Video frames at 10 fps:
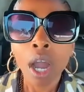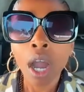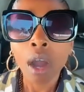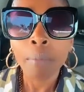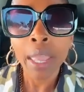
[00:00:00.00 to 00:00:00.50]

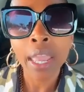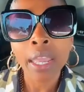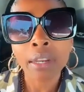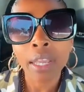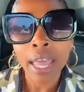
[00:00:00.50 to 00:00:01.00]

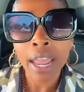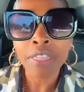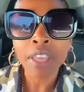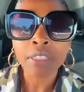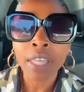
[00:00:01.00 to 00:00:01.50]
And I
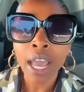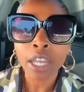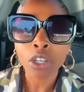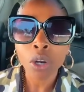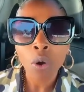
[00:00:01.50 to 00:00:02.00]
think
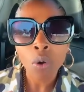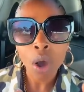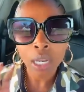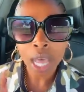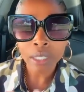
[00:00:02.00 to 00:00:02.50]
that,
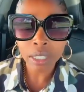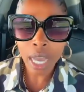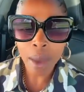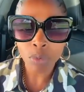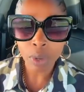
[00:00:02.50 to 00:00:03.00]
a lot of
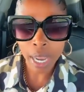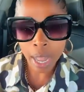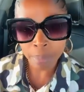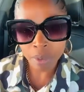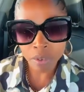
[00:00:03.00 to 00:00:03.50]
times what
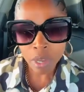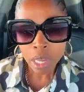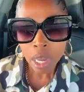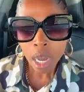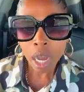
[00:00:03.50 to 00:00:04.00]
happens,
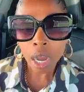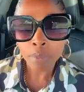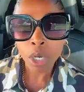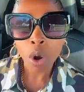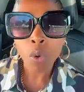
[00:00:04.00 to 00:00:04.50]

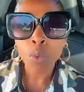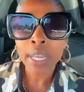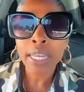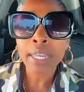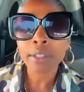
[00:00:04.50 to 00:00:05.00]

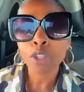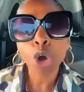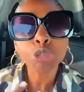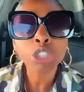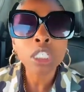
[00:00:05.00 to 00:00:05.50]
we
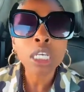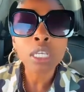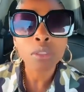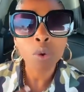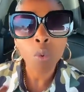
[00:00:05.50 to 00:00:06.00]
don't
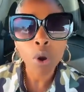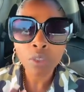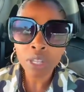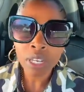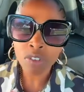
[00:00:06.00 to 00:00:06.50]
see the
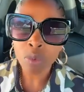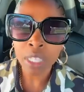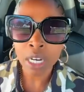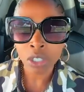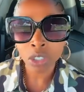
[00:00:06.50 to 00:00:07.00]
worthiness
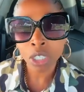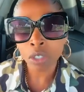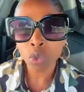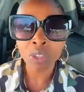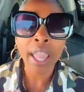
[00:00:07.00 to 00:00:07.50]
within
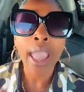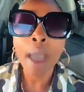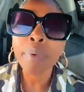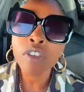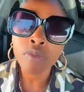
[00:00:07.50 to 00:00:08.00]
ourselves, or the
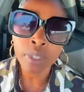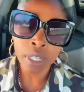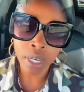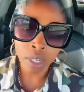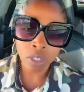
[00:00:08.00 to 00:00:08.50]
happiness
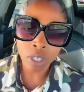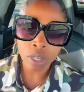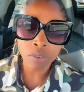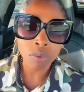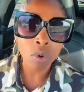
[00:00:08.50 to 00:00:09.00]
within
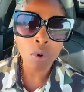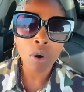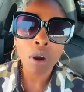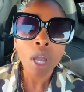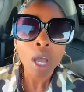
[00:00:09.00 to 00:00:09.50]
ourselves,
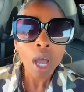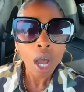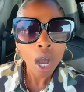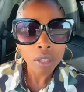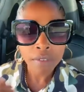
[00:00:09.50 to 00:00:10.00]
or
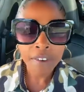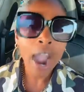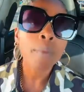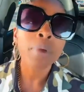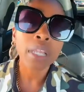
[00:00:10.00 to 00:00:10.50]
the
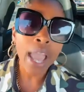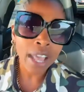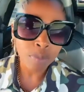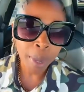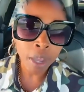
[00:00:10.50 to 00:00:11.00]
vibrant
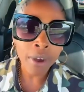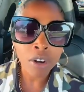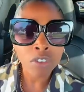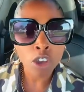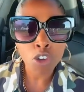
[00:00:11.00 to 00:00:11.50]
aspect of
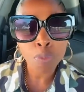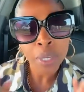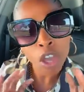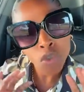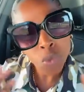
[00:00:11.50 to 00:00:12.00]
ourselves,
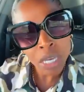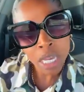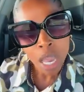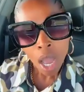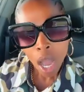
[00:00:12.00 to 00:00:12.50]
because
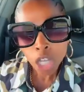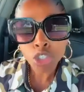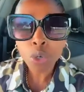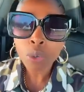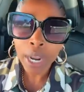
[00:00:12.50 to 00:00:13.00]
we
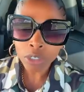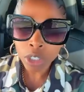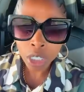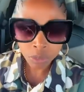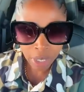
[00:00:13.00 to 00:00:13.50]
attune
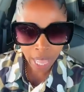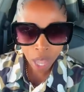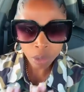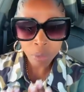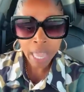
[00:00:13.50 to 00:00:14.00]
ourselves to how the